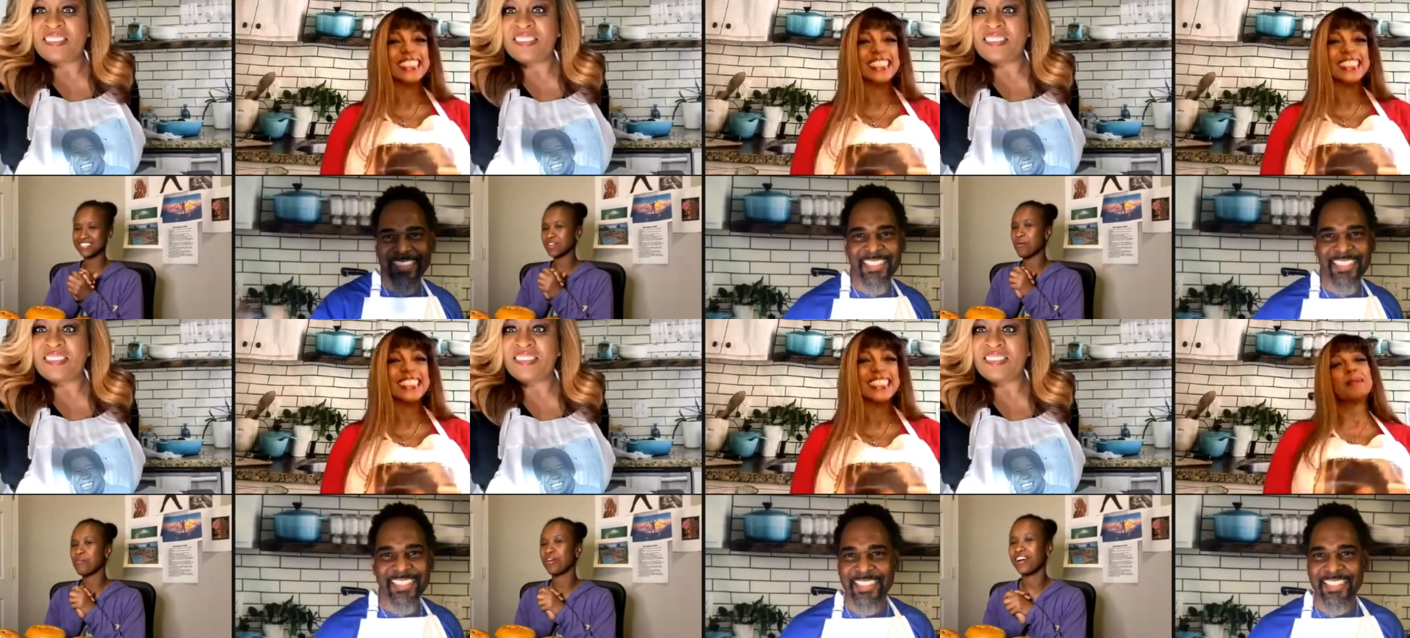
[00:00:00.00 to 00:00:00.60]
Speaker 1: So
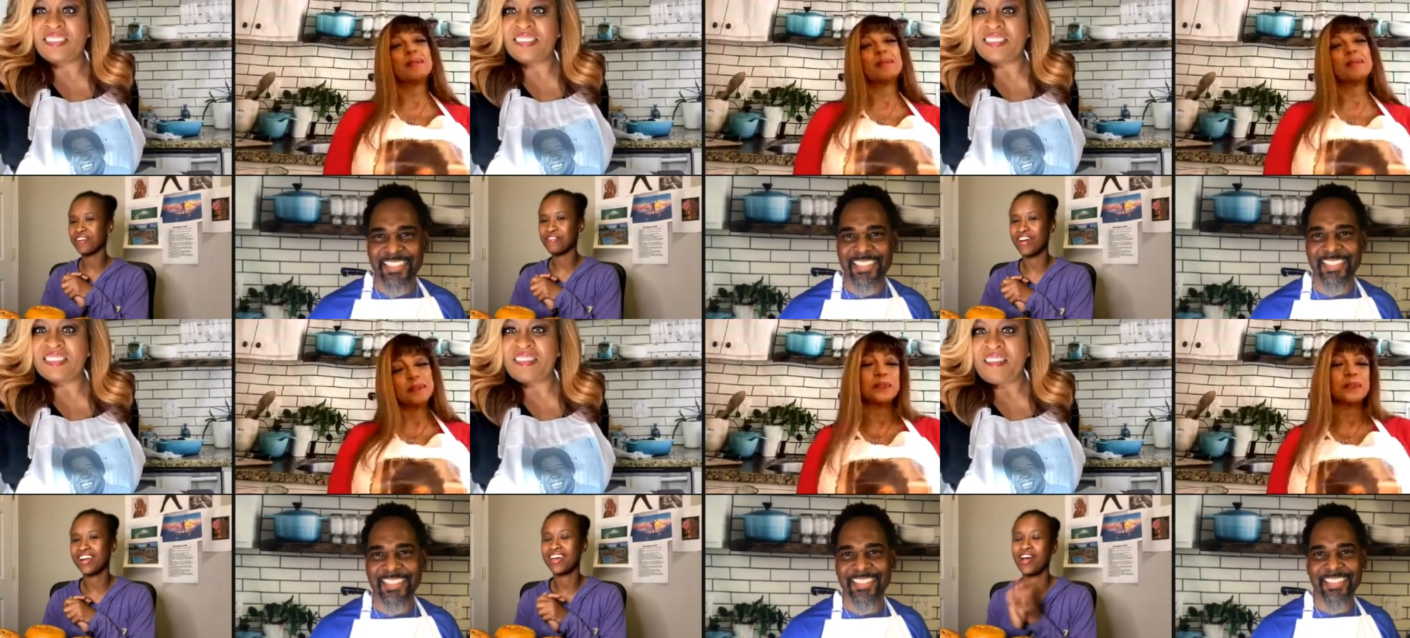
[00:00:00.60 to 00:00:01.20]
we're gonna
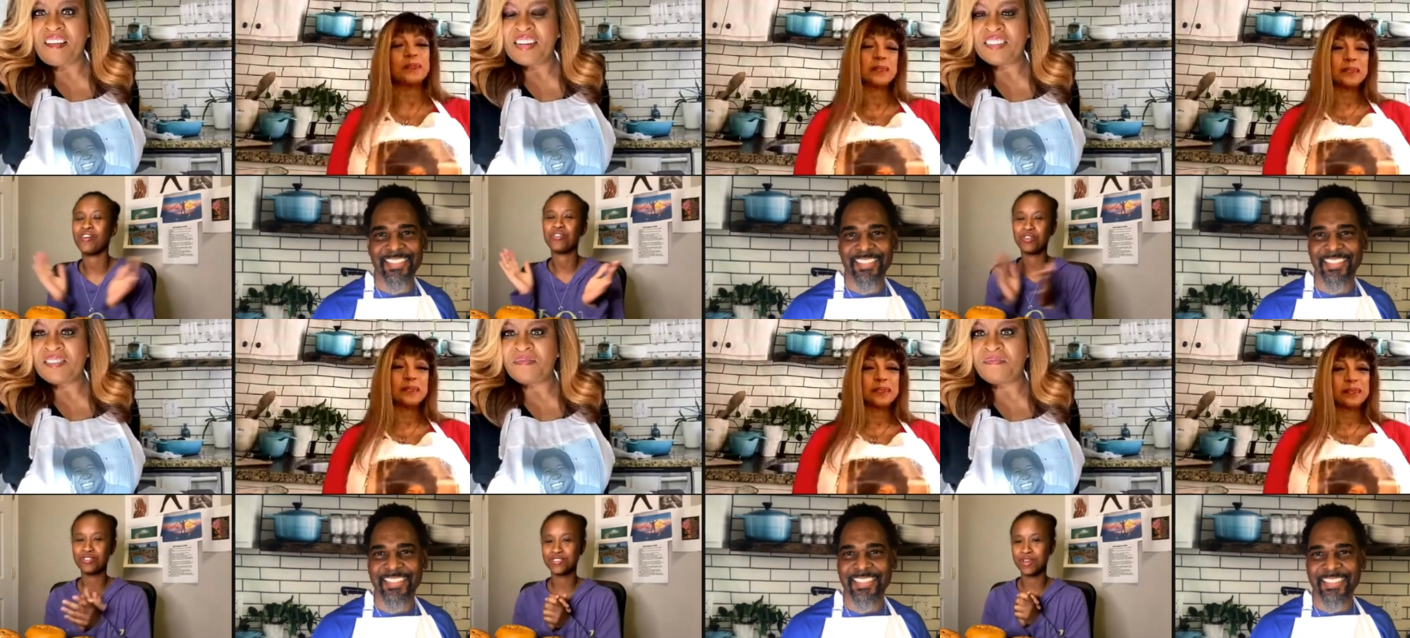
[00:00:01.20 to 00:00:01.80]
find out
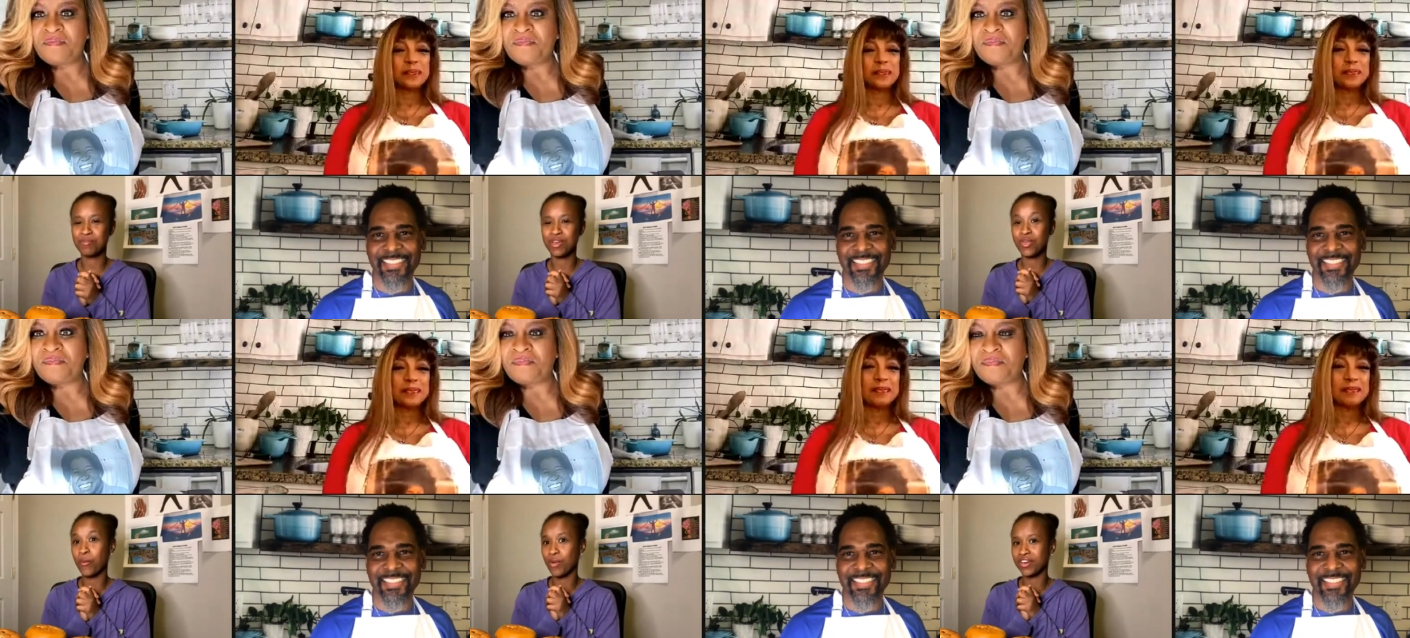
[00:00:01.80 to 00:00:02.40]
who's gonna be the
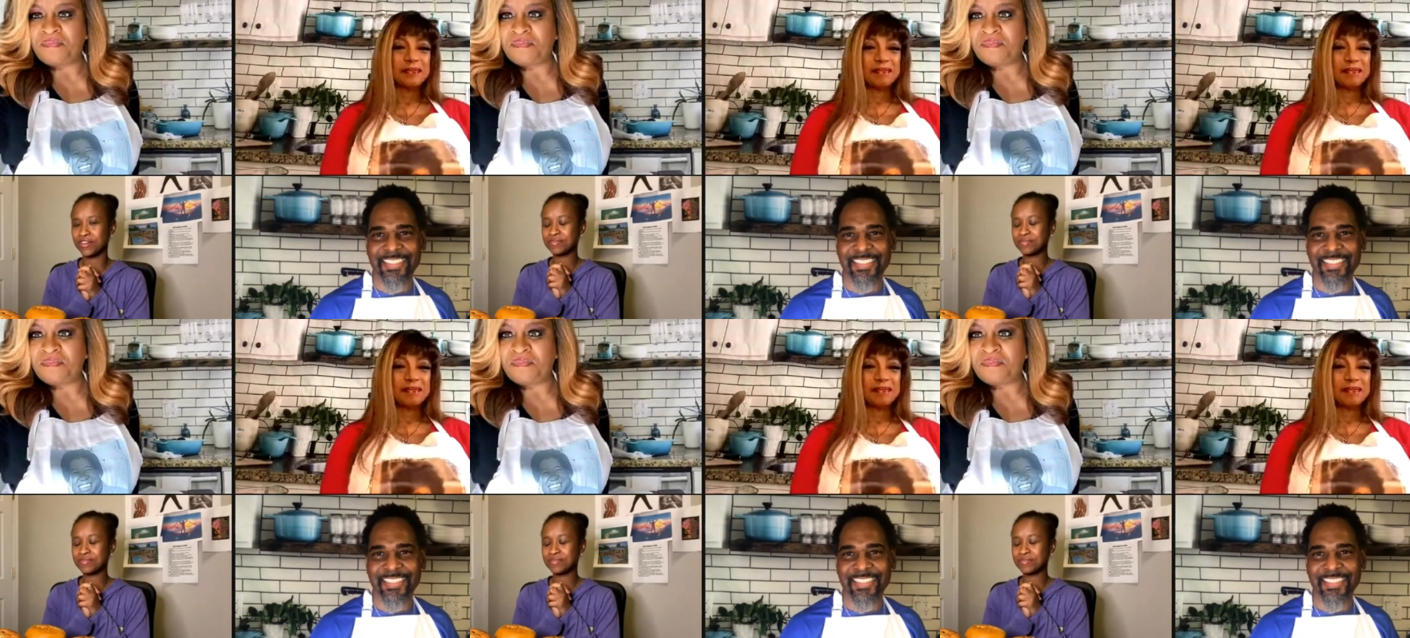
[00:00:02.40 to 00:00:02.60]
winner.